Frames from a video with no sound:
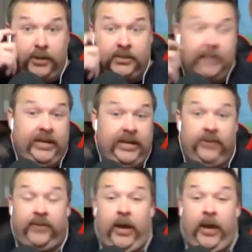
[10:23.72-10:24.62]
a couple of
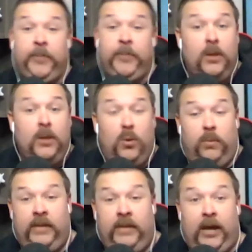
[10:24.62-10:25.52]
years ago,
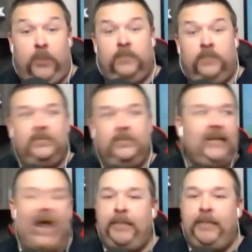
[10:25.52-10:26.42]
a
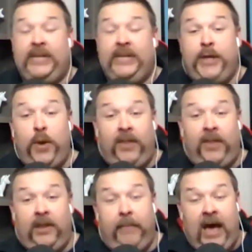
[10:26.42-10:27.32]
lot of people didn't know
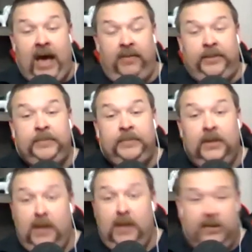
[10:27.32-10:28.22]
nothing about them.
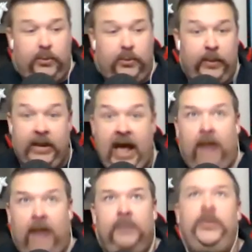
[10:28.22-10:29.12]
So we went
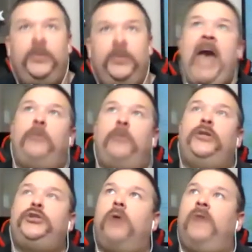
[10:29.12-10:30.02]
out, we had them on the
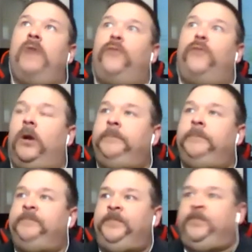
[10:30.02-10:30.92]
truck for
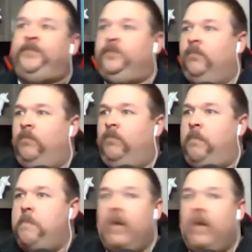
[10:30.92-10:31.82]

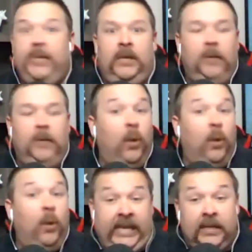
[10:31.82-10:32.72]
maybe a
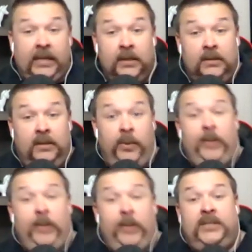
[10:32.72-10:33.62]
week. Then we
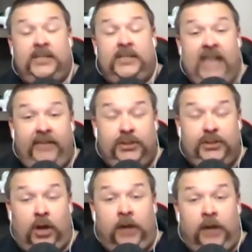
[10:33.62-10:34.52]
went out to a salvage
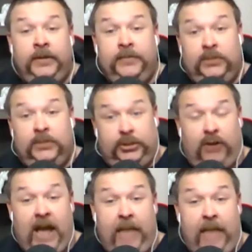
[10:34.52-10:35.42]
yard to
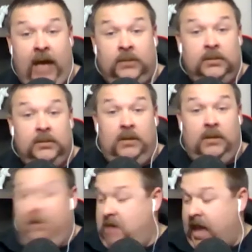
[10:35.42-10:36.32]
try them out,
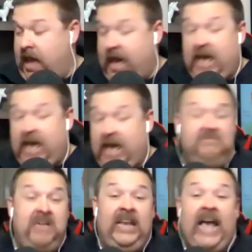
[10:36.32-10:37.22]
and
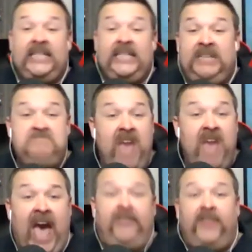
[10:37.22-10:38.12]
it lasted
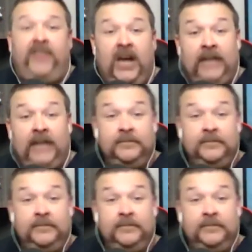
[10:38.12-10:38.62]
half of a cut.